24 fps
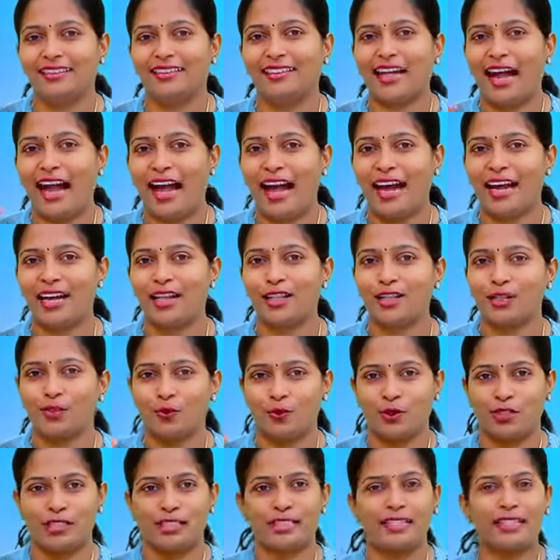The ants
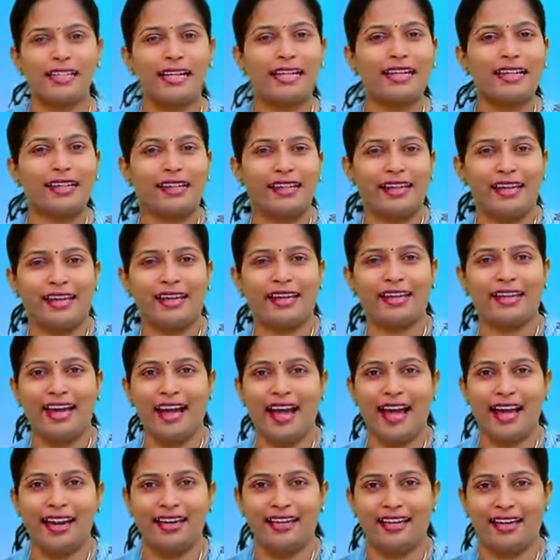was tickling
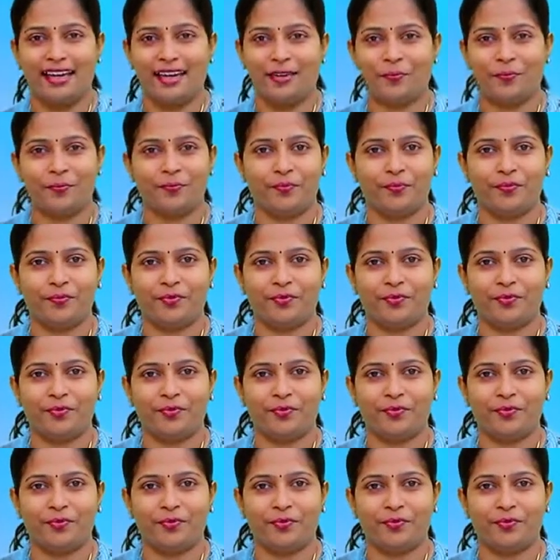Anna.